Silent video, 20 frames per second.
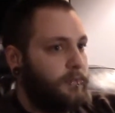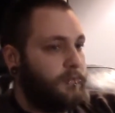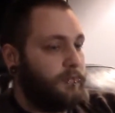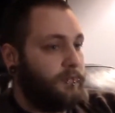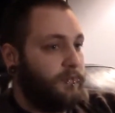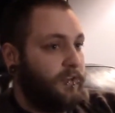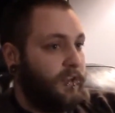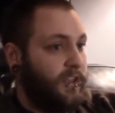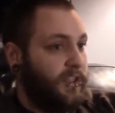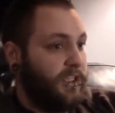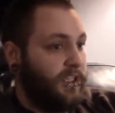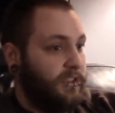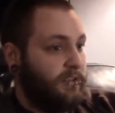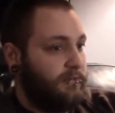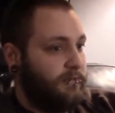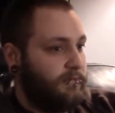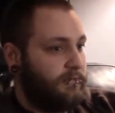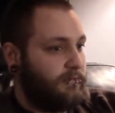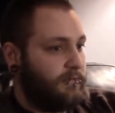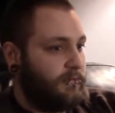Really
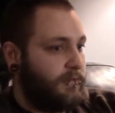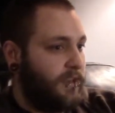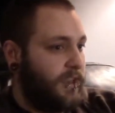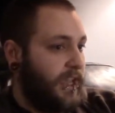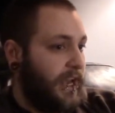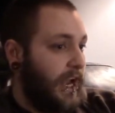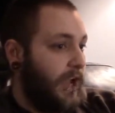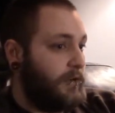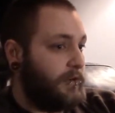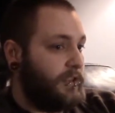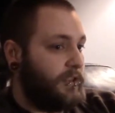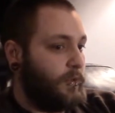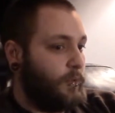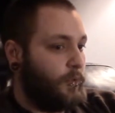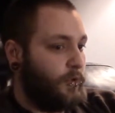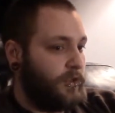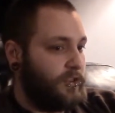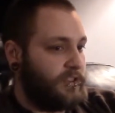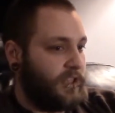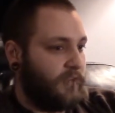get out in the
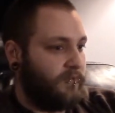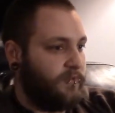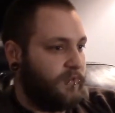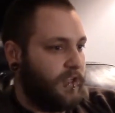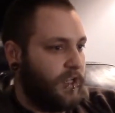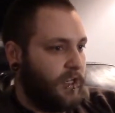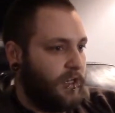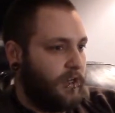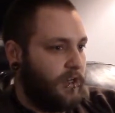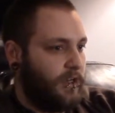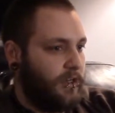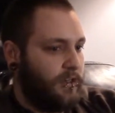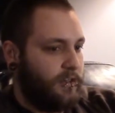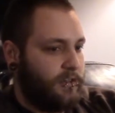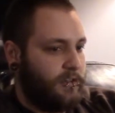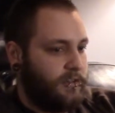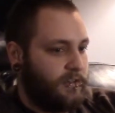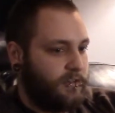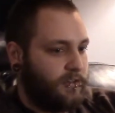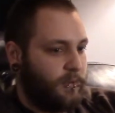woods. I've done
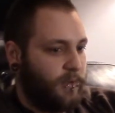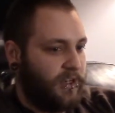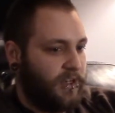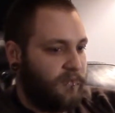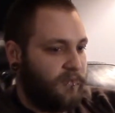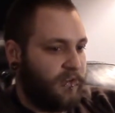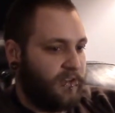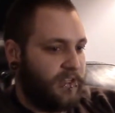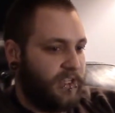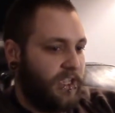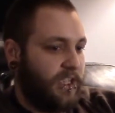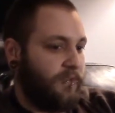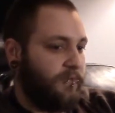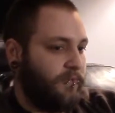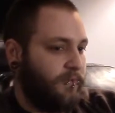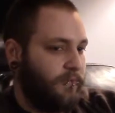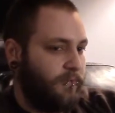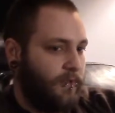so many different things.